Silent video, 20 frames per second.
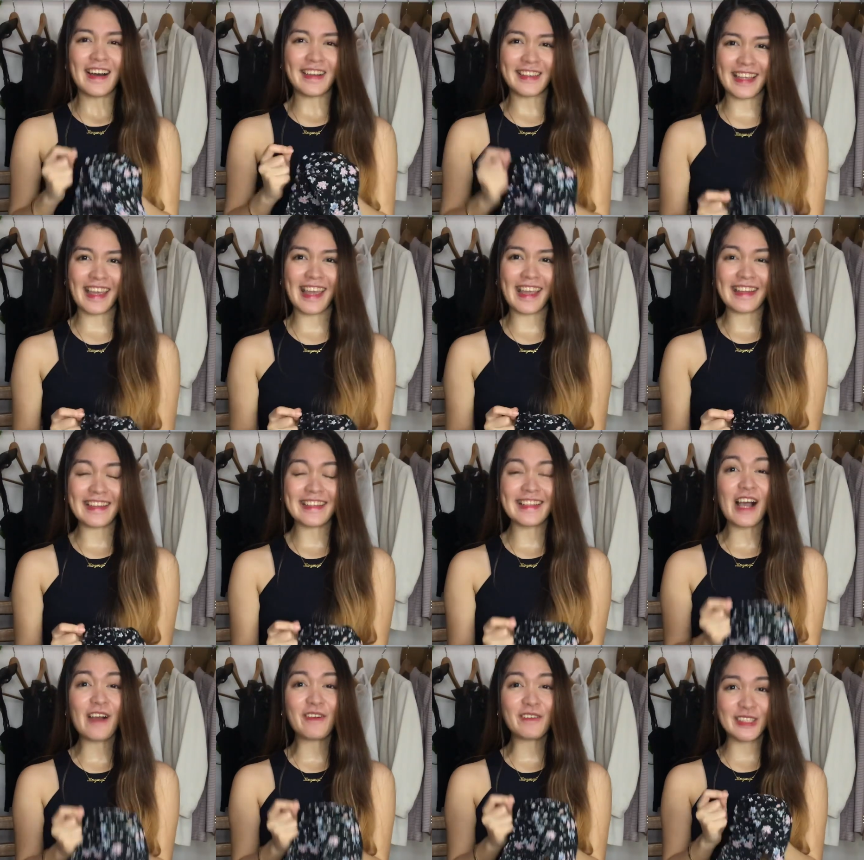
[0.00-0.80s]
Okay,
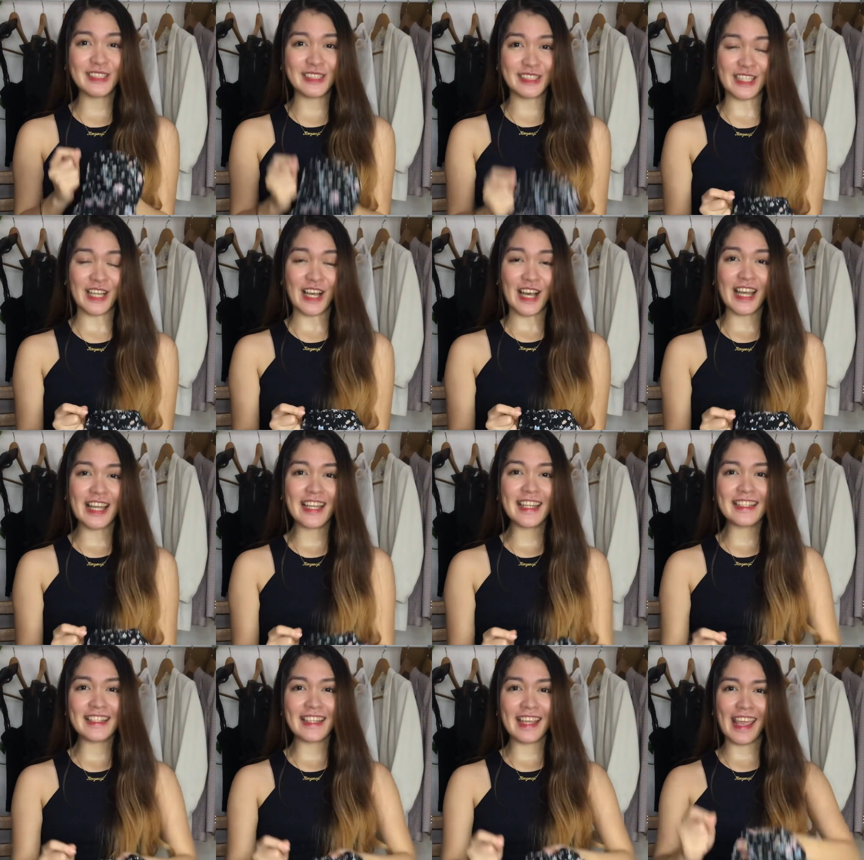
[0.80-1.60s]
now we're
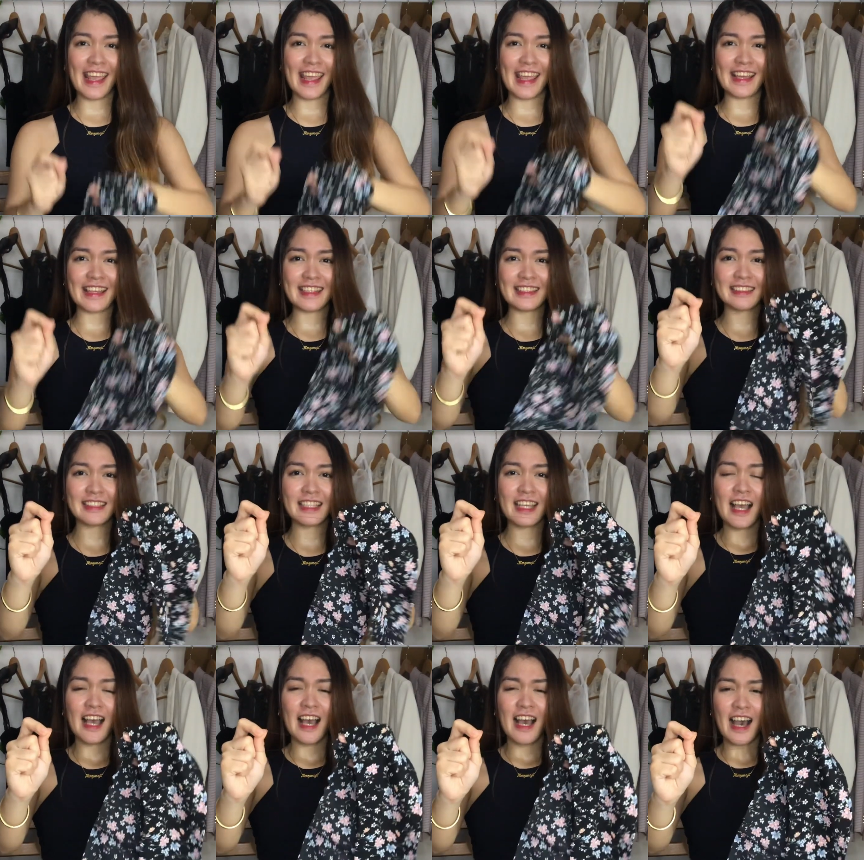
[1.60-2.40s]
done, and
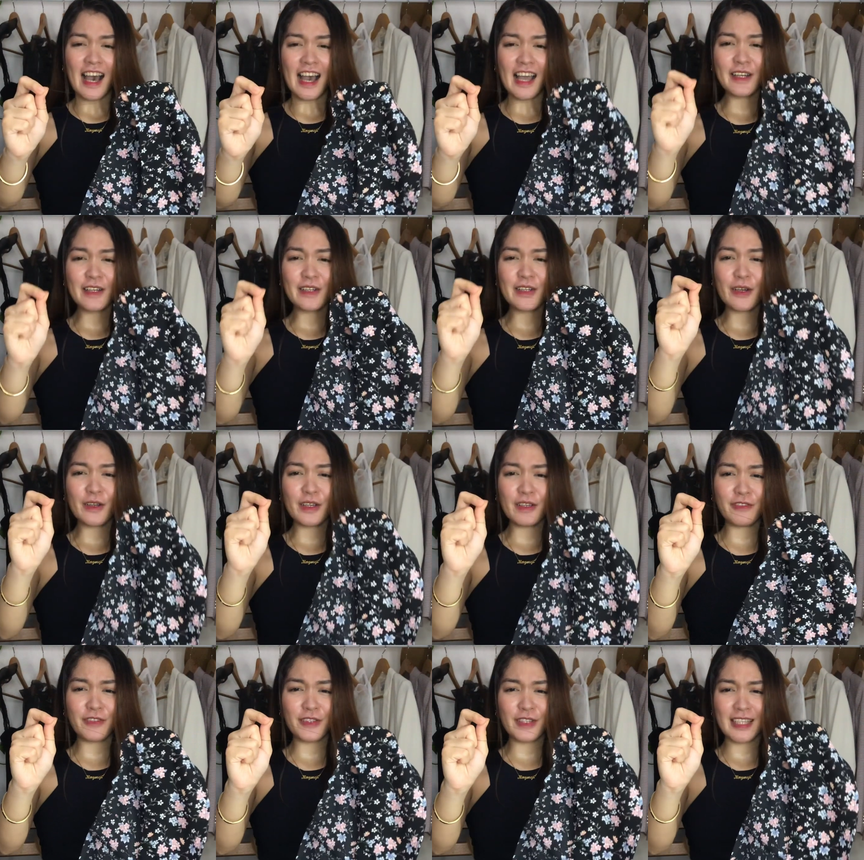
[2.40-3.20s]
I don't know
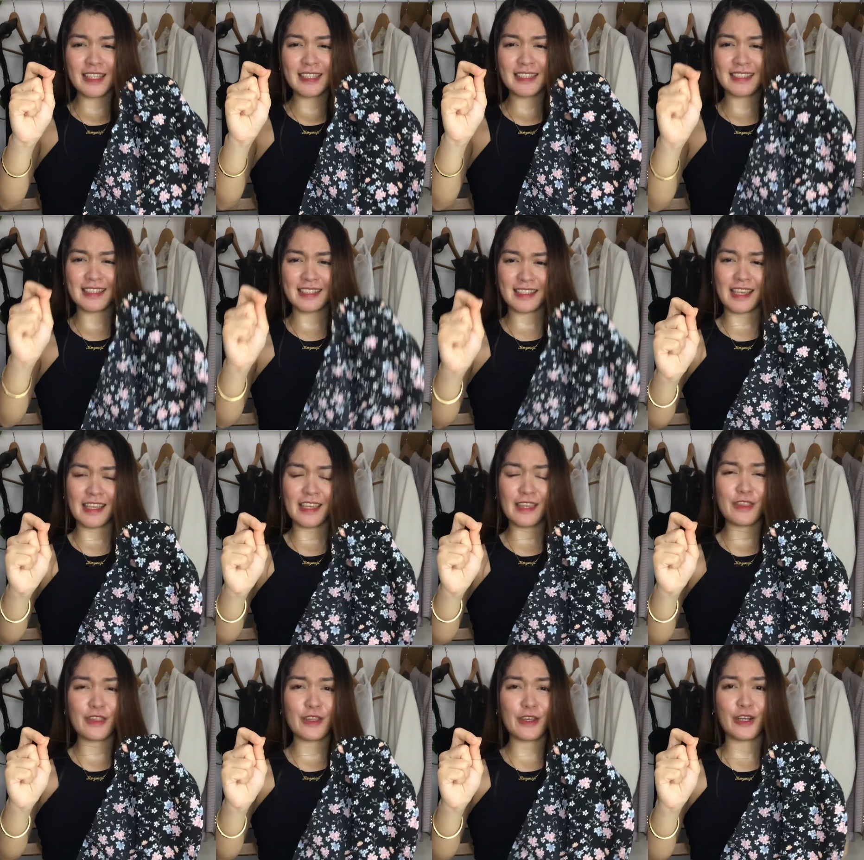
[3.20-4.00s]
if you can
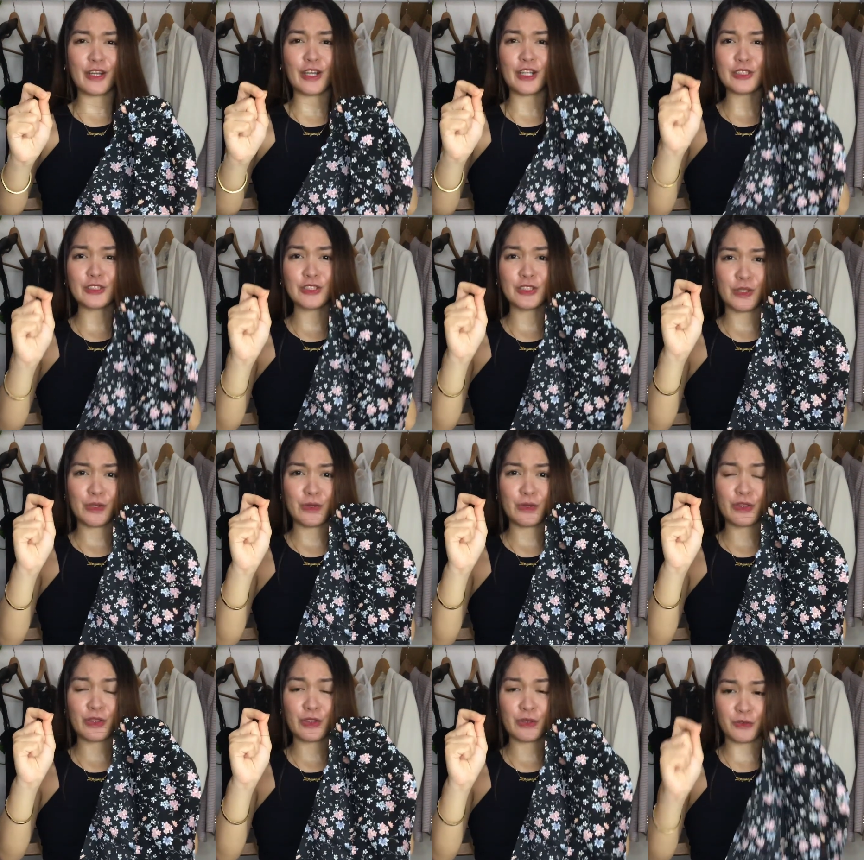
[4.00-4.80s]
see there are
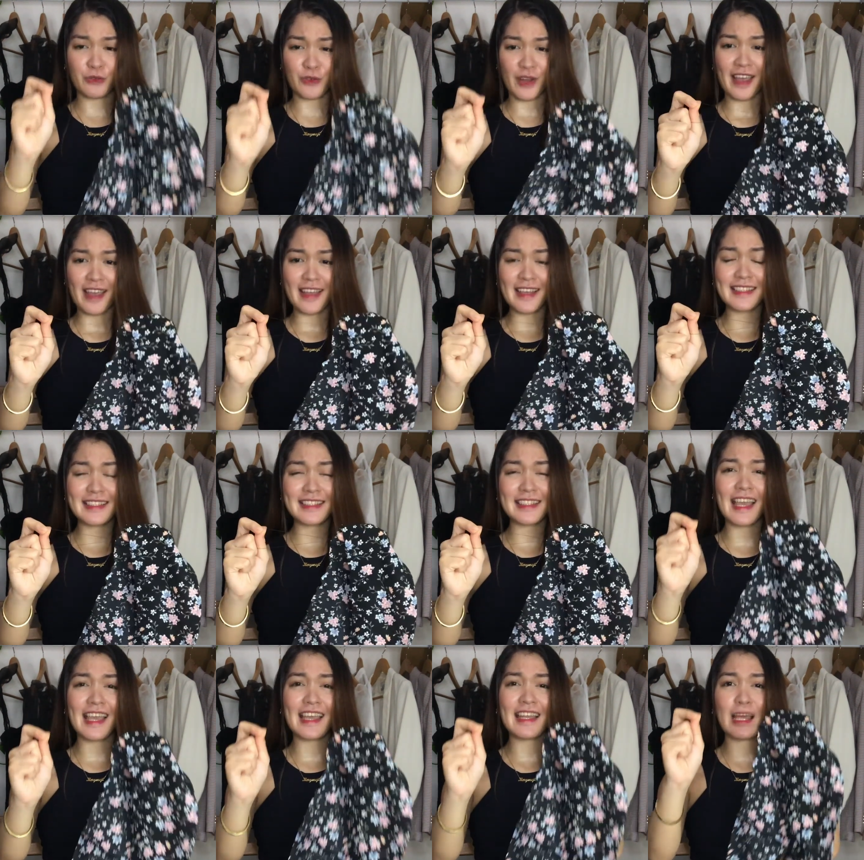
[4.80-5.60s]
2 threads,
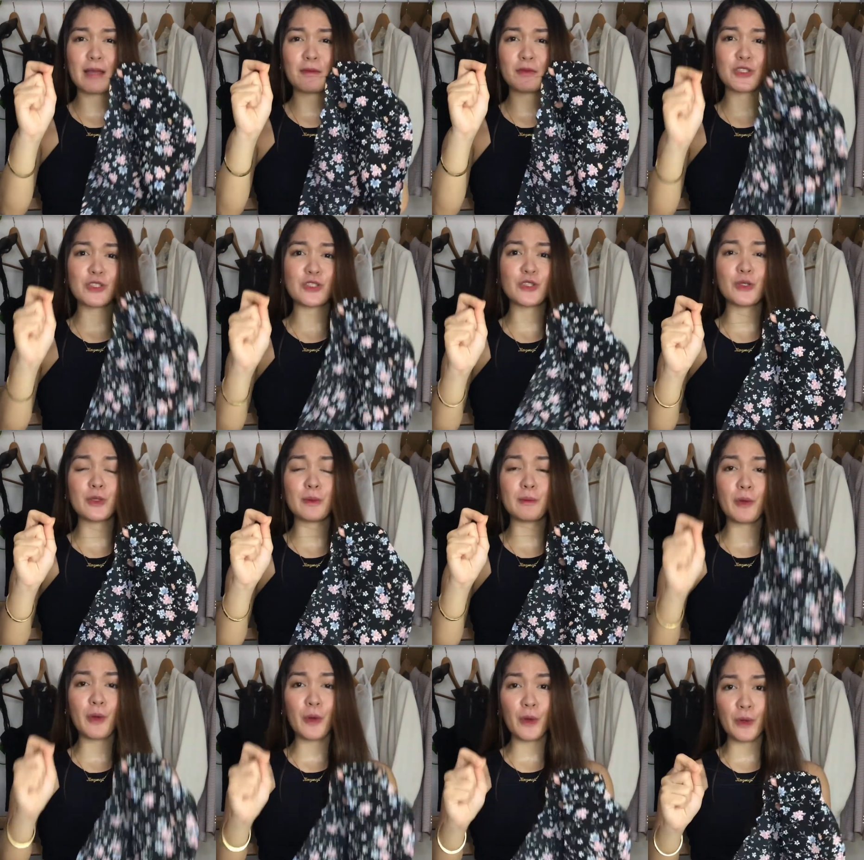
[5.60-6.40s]
and I'm just going
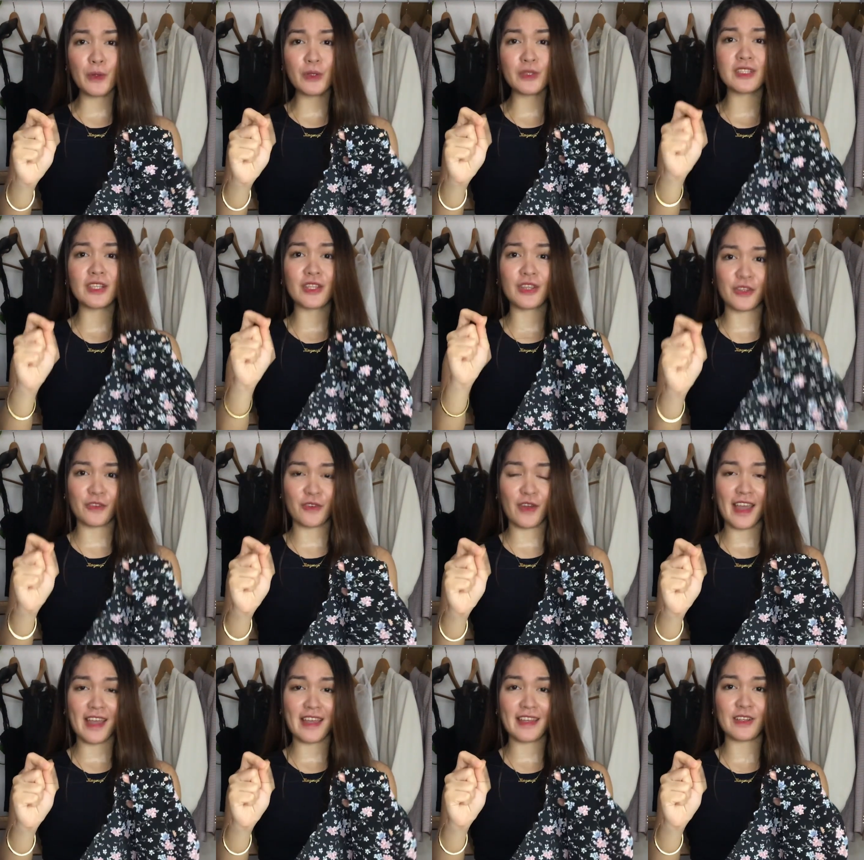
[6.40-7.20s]
to pull the
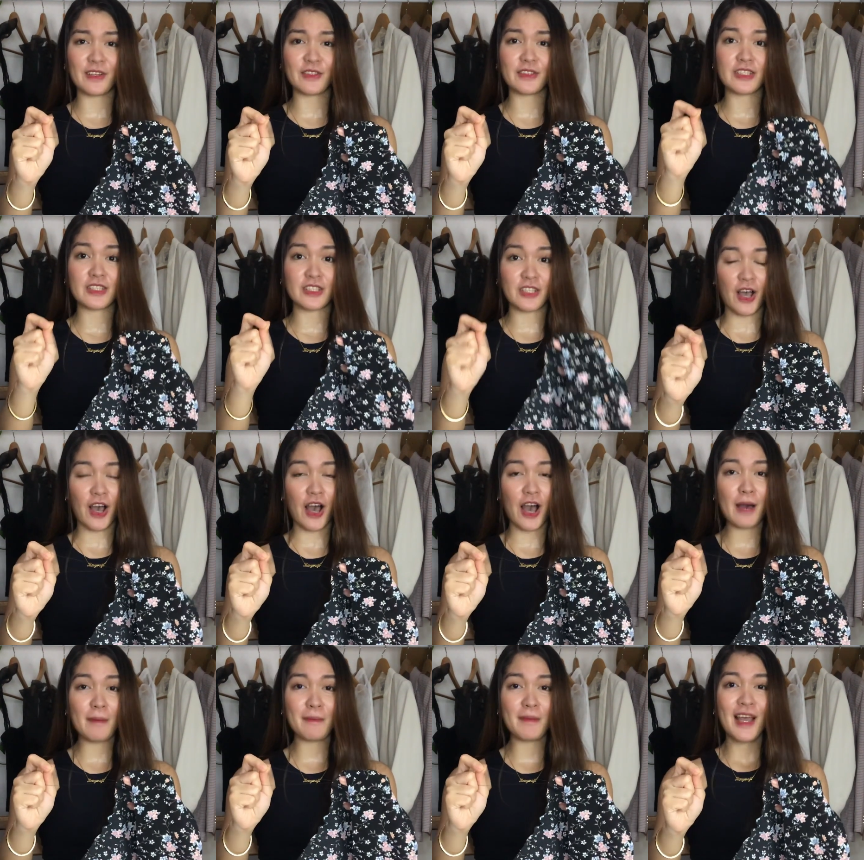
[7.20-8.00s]
thread on the
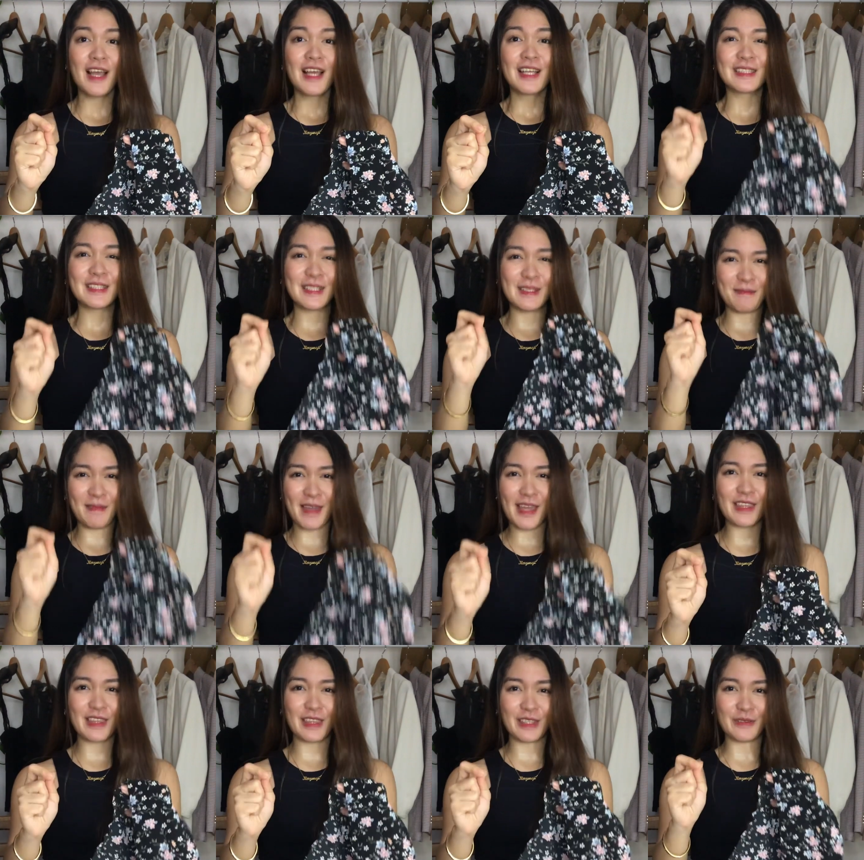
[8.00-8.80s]
top to
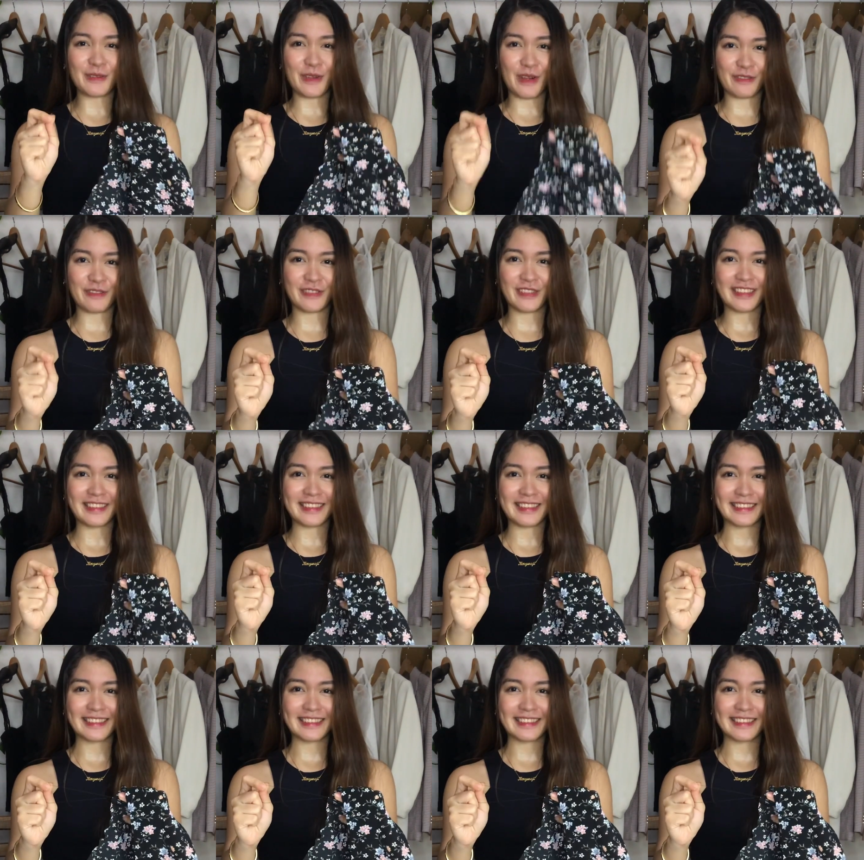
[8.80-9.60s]
make the ruffles.